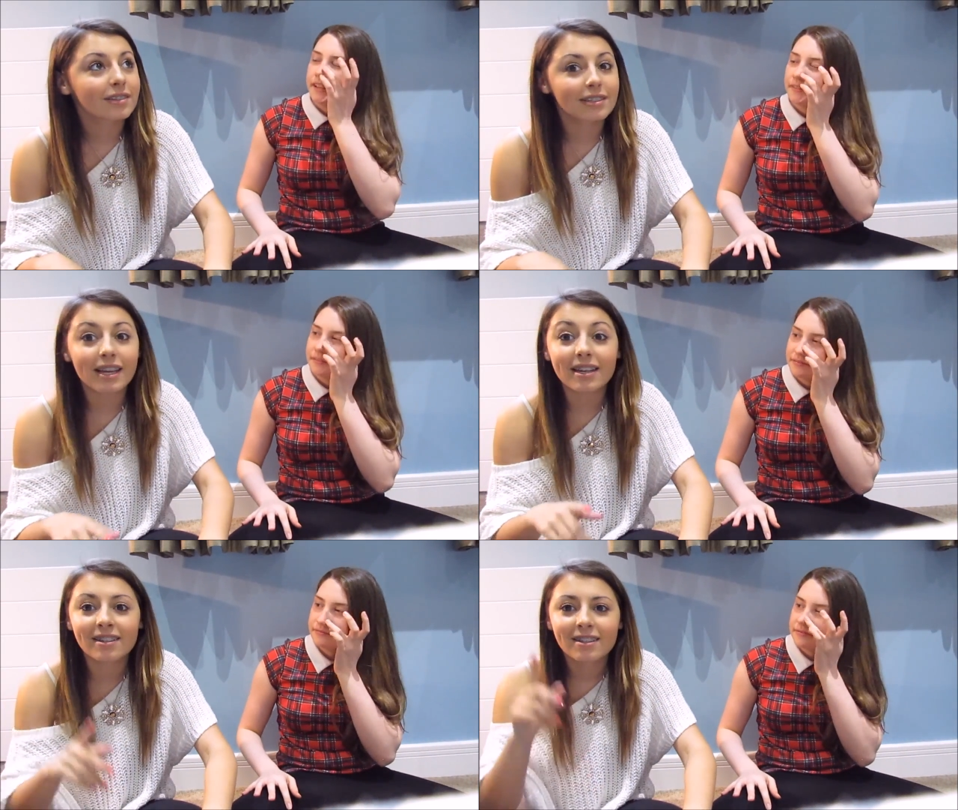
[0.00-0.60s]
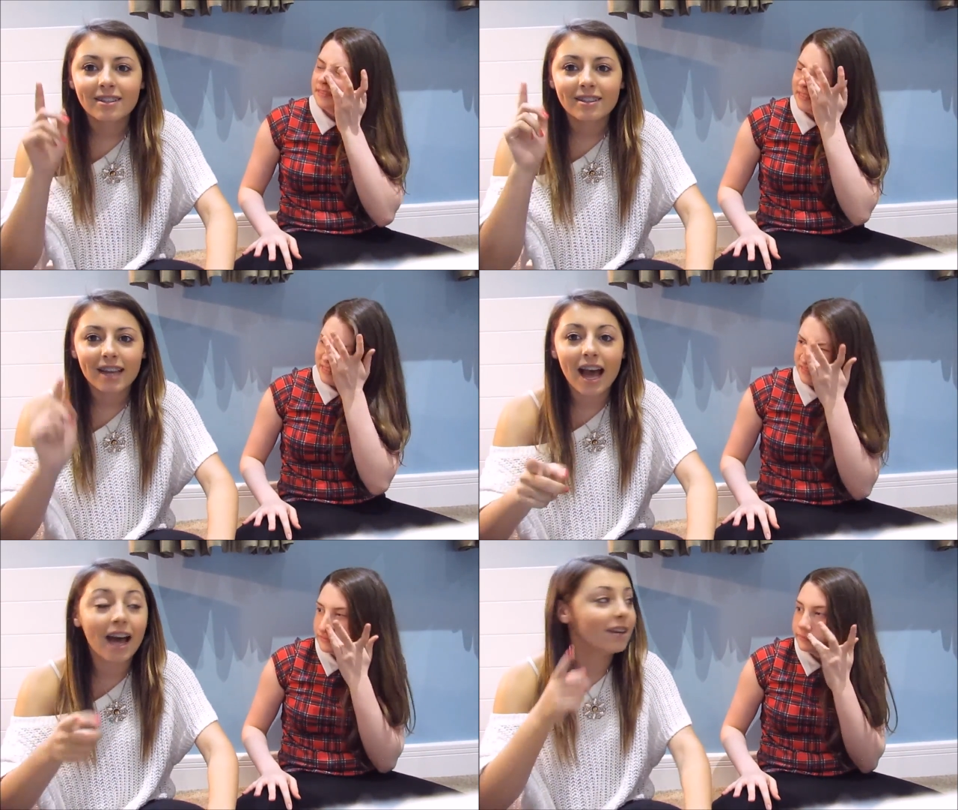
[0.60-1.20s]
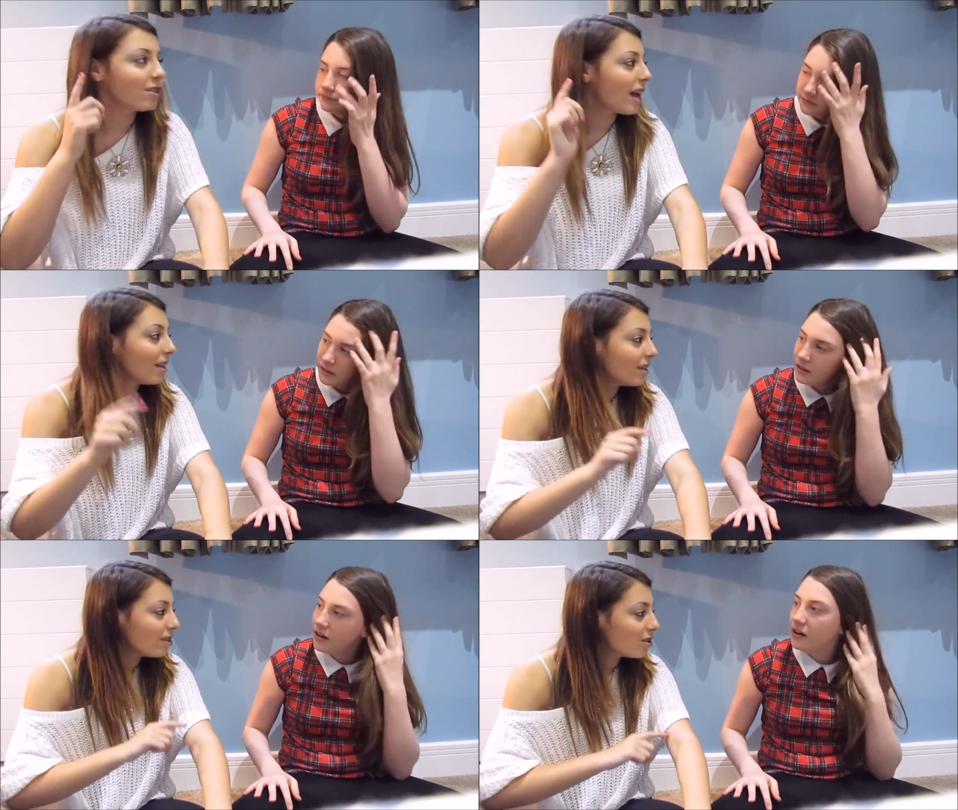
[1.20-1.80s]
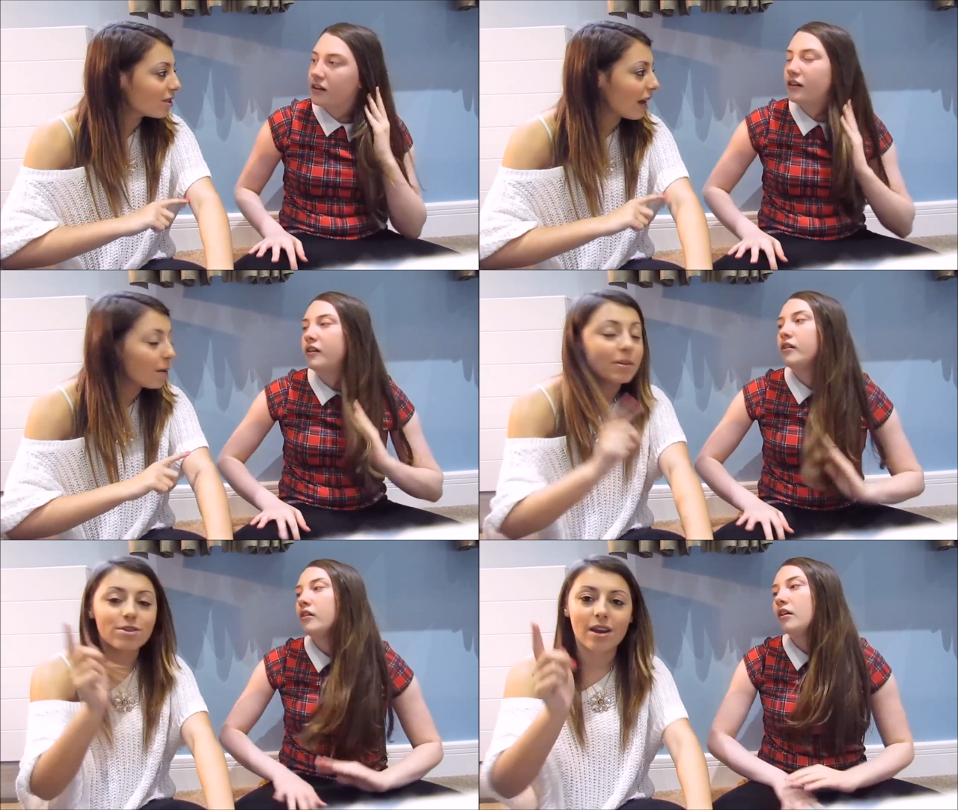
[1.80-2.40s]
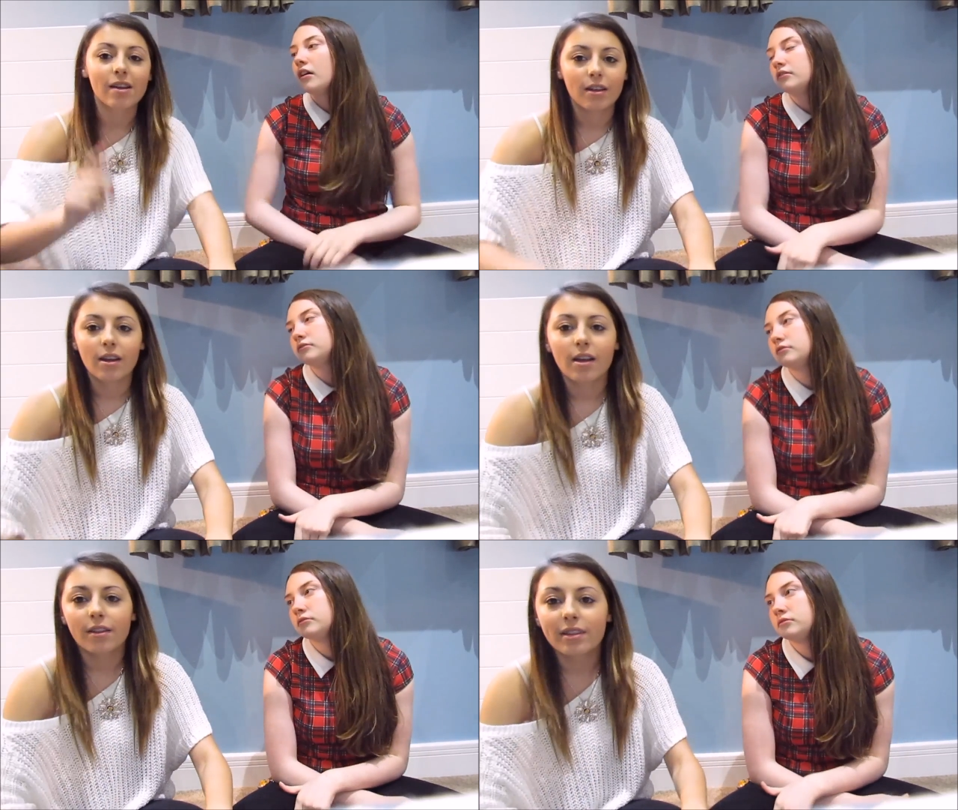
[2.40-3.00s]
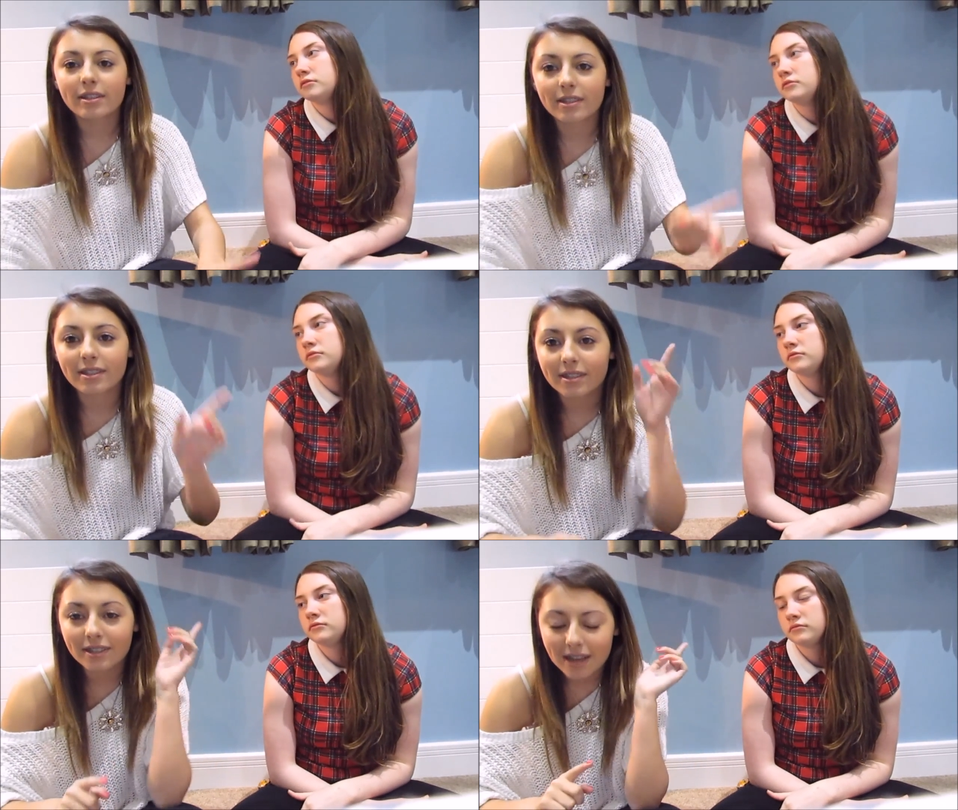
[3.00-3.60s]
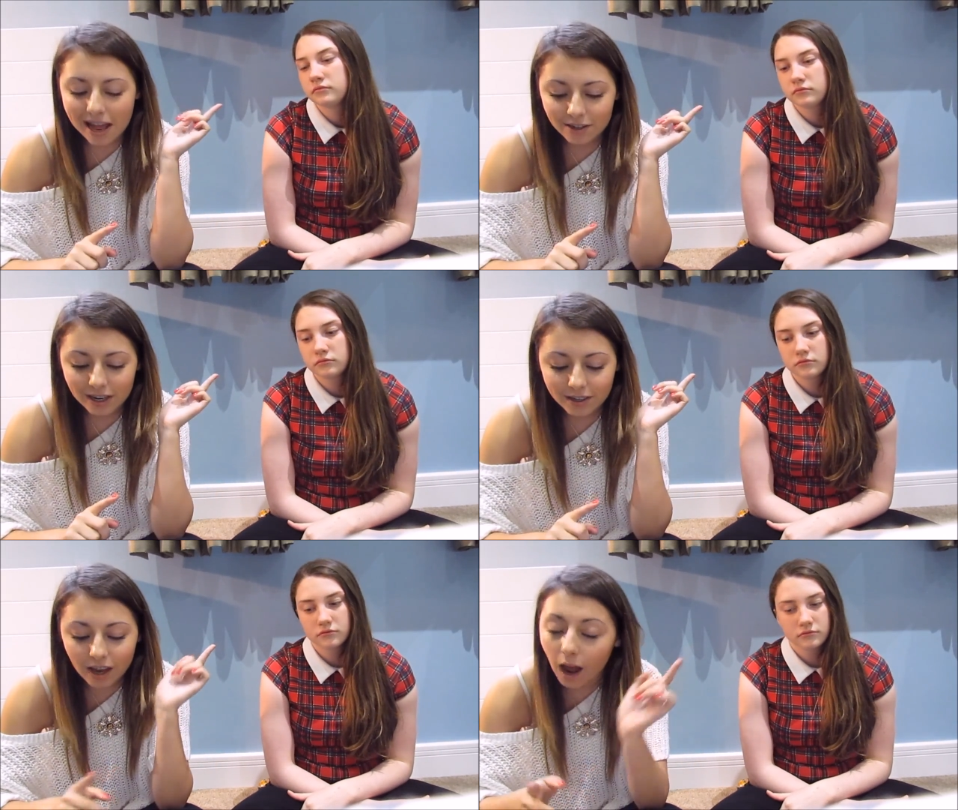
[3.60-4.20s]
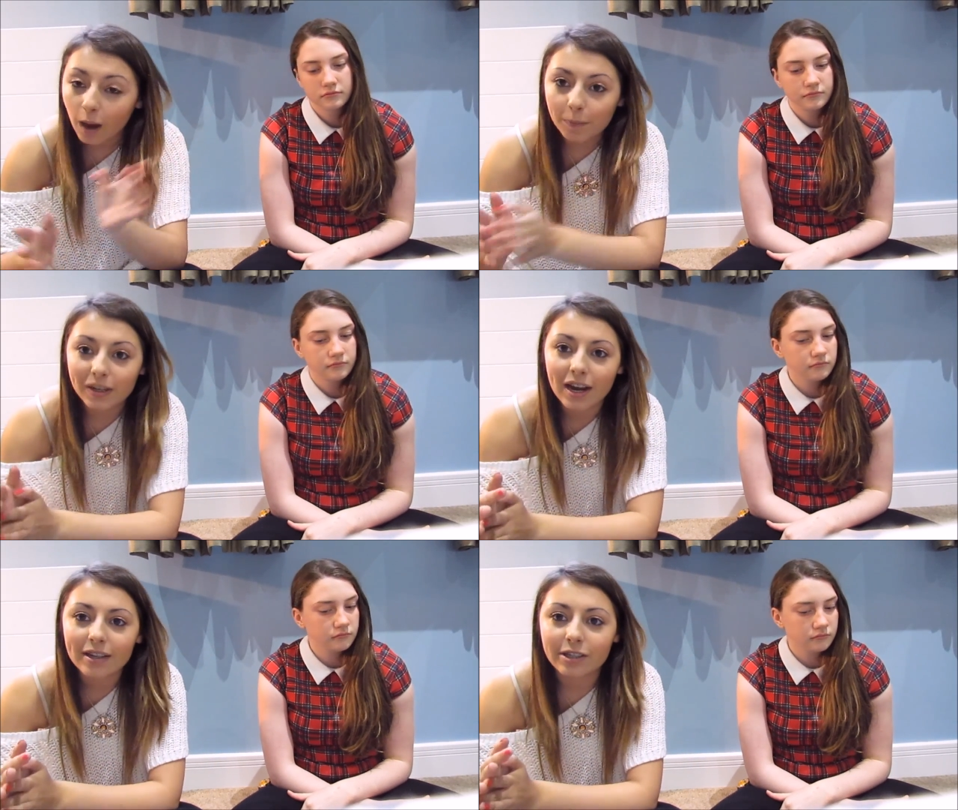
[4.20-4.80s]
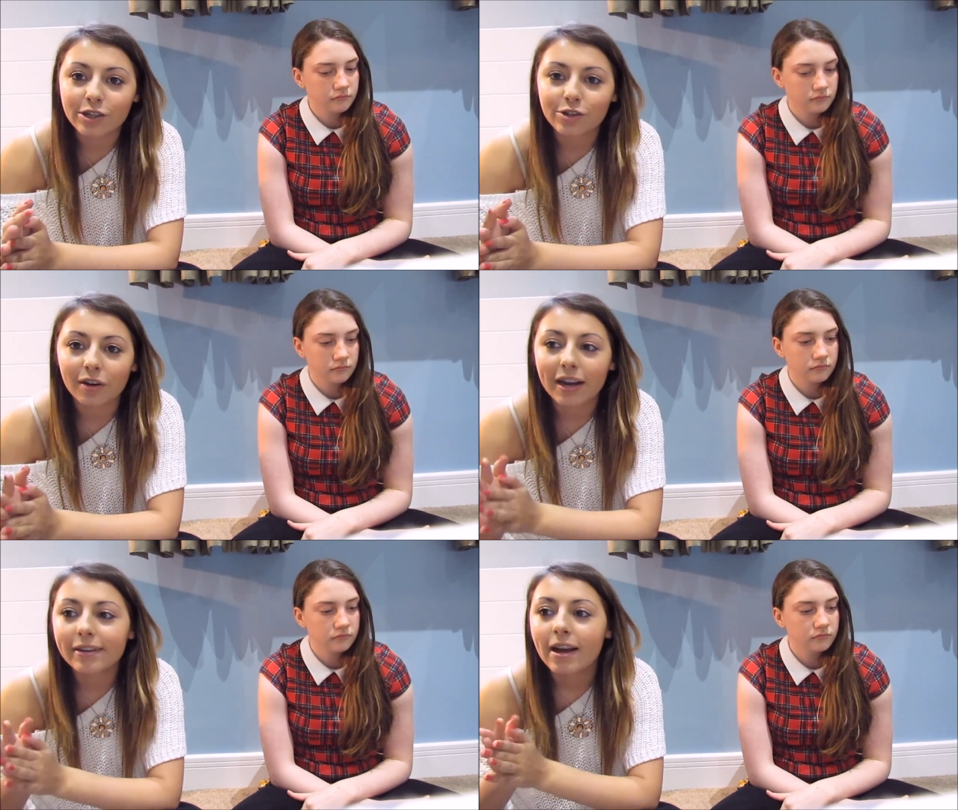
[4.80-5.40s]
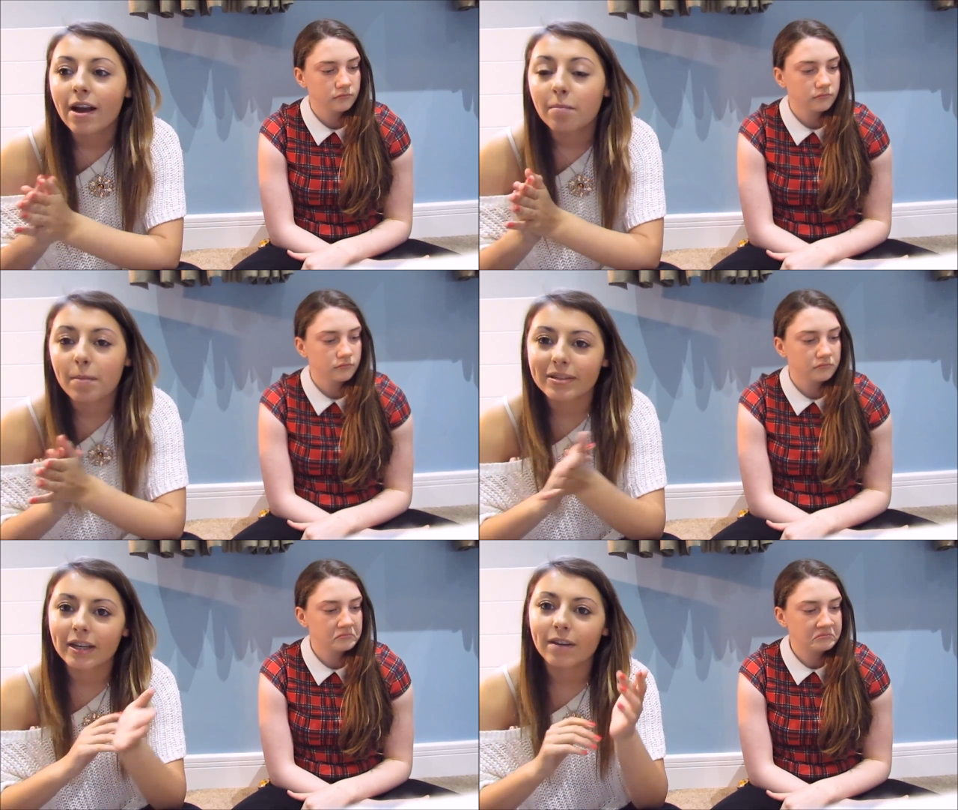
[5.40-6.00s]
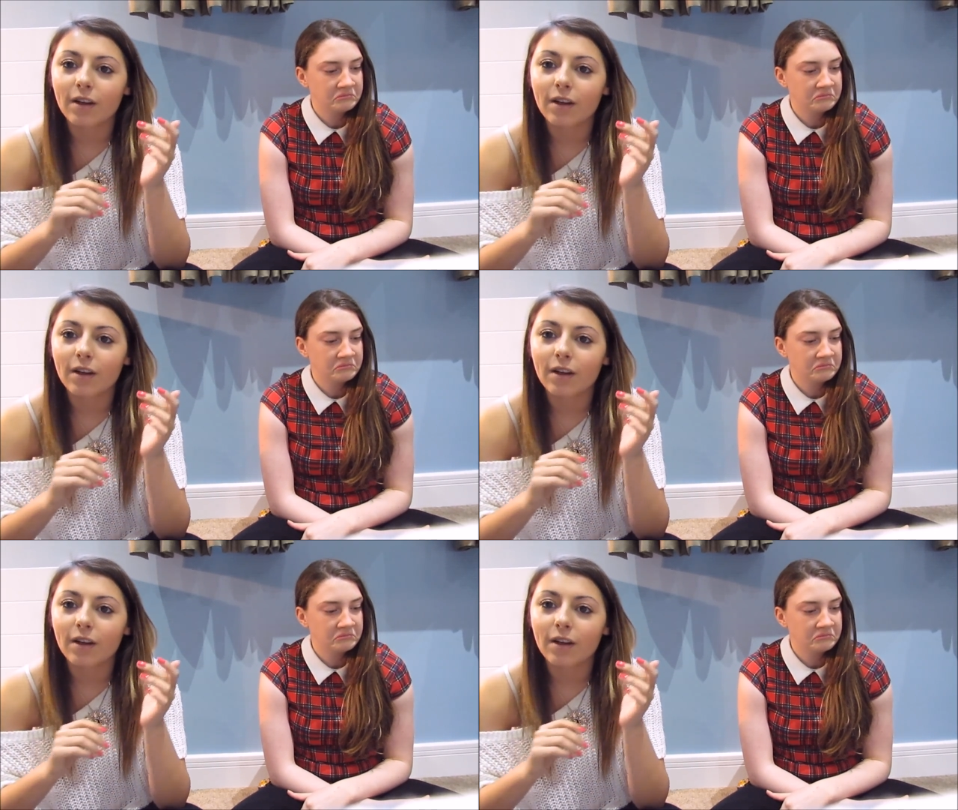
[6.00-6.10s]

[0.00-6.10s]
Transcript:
Speaker 1: tin can challenge. Yeah, I'll mention it. This is the tin can challenge. I hope you guys enjoyed. Remember to leave